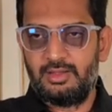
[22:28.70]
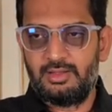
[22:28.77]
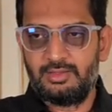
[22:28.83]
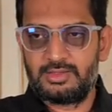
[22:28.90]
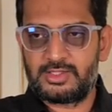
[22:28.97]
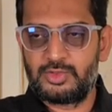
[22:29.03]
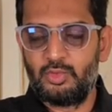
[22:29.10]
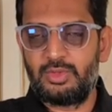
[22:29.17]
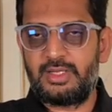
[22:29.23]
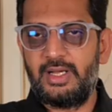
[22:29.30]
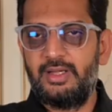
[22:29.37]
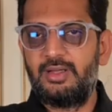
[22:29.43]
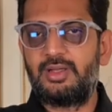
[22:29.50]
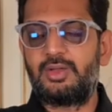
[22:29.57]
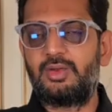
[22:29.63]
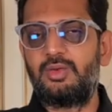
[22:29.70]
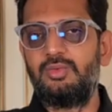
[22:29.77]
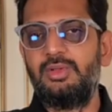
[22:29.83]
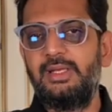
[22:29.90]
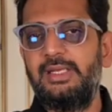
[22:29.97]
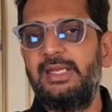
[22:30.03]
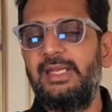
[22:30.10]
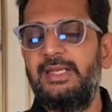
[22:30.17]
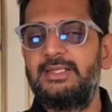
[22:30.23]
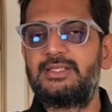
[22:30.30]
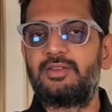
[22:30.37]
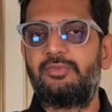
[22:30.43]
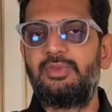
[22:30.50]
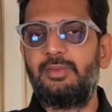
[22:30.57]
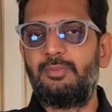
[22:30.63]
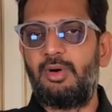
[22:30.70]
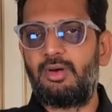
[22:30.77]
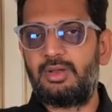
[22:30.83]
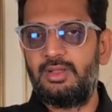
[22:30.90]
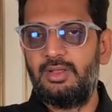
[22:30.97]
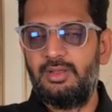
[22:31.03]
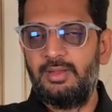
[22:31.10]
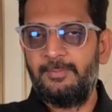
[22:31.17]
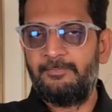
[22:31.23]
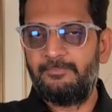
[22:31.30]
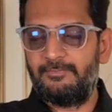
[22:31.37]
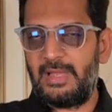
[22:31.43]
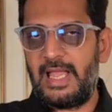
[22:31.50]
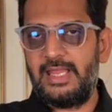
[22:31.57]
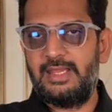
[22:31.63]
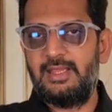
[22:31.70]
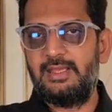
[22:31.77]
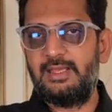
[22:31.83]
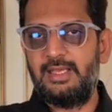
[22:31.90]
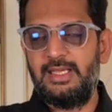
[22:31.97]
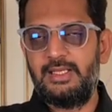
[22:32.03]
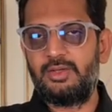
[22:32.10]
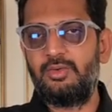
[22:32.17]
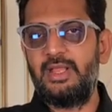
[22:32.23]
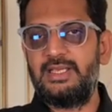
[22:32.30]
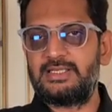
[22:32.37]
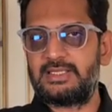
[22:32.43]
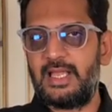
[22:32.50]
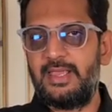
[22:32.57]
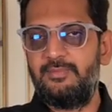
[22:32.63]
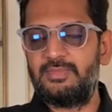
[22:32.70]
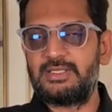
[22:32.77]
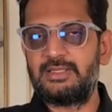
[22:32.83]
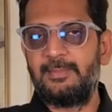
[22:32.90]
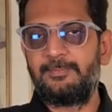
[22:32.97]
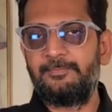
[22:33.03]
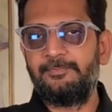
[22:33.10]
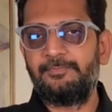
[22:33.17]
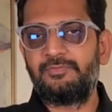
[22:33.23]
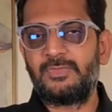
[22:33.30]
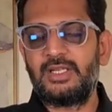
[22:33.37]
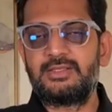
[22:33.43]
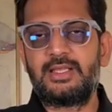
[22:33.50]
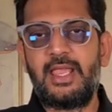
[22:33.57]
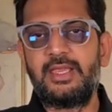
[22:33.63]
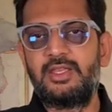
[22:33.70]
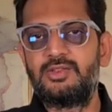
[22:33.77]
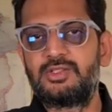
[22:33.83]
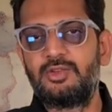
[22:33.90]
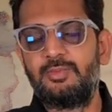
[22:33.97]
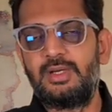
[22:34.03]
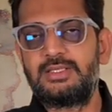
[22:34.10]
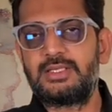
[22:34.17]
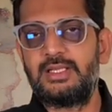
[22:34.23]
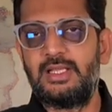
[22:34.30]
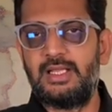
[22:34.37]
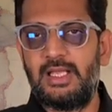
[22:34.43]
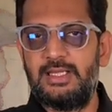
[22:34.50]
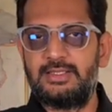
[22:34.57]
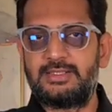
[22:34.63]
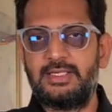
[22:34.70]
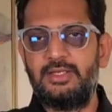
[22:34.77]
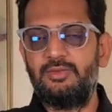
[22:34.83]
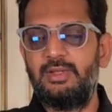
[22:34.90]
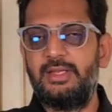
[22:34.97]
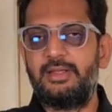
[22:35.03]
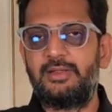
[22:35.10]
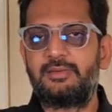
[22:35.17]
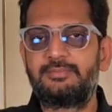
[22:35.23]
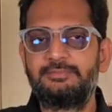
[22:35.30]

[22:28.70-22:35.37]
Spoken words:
suited to the needs of the modern man in today's times. Thank you so much, and I'll see you later.